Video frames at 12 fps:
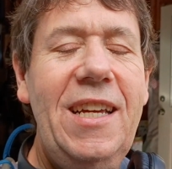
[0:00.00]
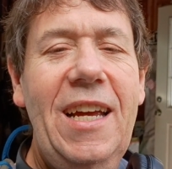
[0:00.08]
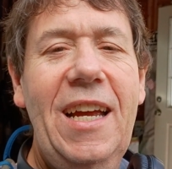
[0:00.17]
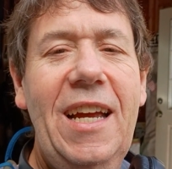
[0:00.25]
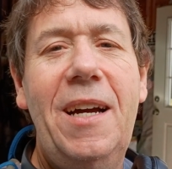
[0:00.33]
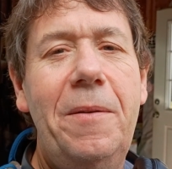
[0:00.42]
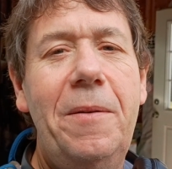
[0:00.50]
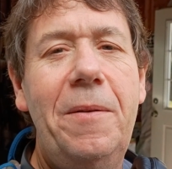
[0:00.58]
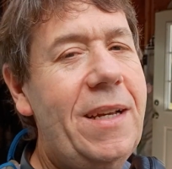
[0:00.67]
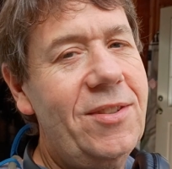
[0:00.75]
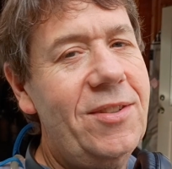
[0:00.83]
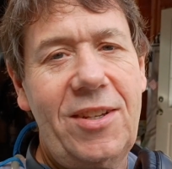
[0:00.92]
Because I'll
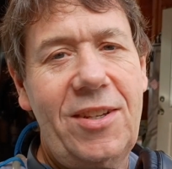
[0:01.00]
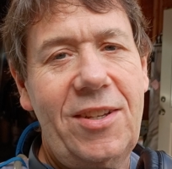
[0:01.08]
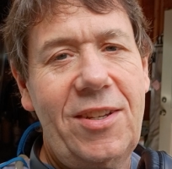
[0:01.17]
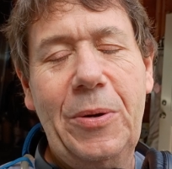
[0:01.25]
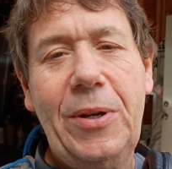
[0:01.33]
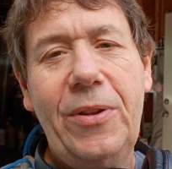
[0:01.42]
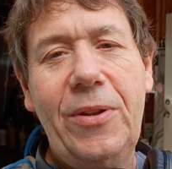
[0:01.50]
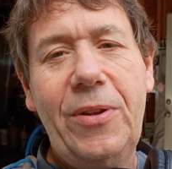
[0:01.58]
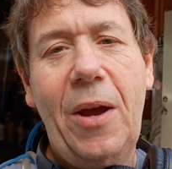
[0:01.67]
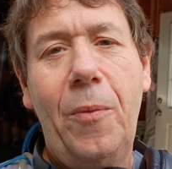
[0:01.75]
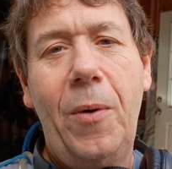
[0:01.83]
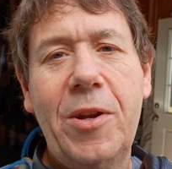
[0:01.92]
tell you, we only get one
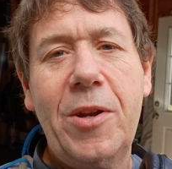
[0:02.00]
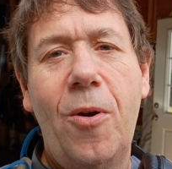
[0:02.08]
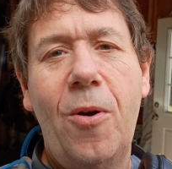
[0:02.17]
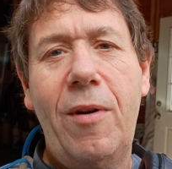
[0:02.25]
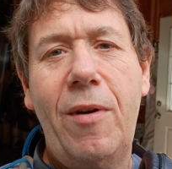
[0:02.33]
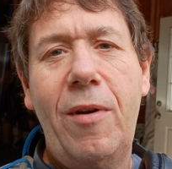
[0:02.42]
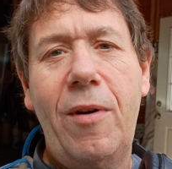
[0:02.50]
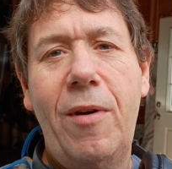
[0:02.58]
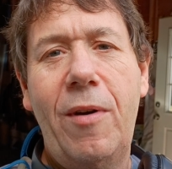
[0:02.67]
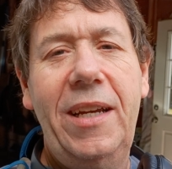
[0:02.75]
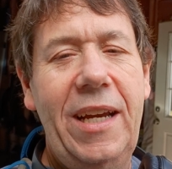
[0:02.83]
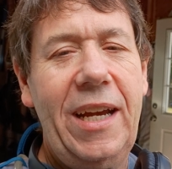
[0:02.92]
go around,
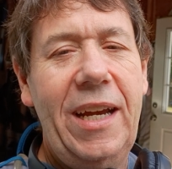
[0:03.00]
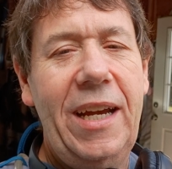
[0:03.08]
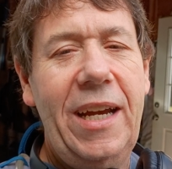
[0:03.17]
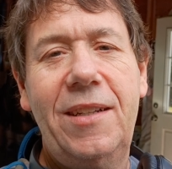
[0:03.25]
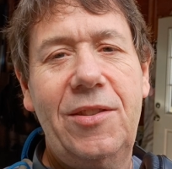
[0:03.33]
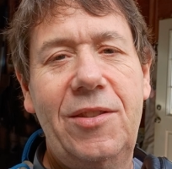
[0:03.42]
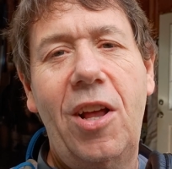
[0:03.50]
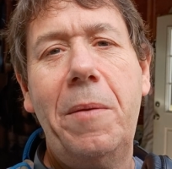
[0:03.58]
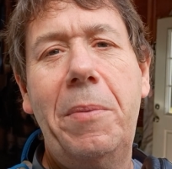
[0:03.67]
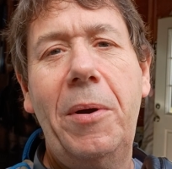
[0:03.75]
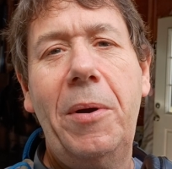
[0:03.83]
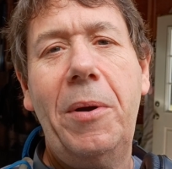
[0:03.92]
and it's all about the
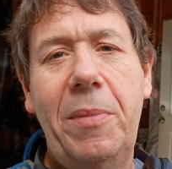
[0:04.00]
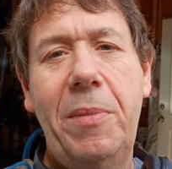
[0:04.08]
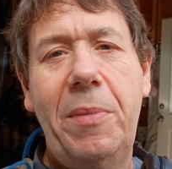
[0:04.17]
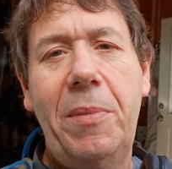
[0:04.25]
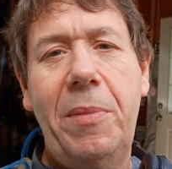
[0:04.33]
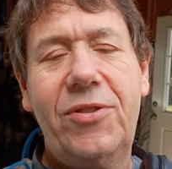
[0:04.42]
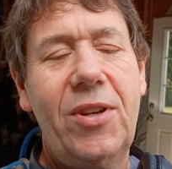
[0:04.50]
memories. So